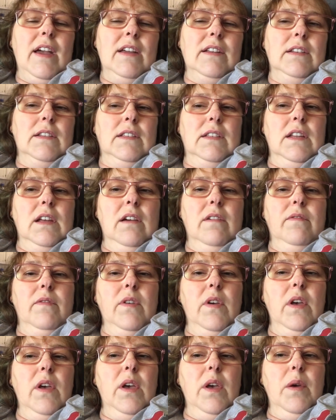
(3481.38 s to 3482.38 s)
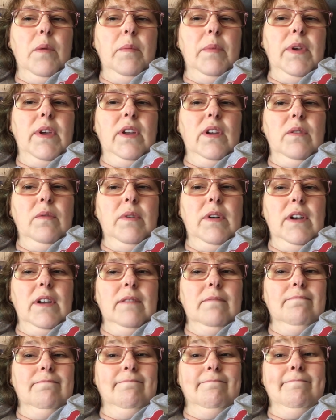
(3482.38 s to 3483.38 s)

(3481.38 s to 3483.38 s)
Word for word: kind of stuff. But you know what?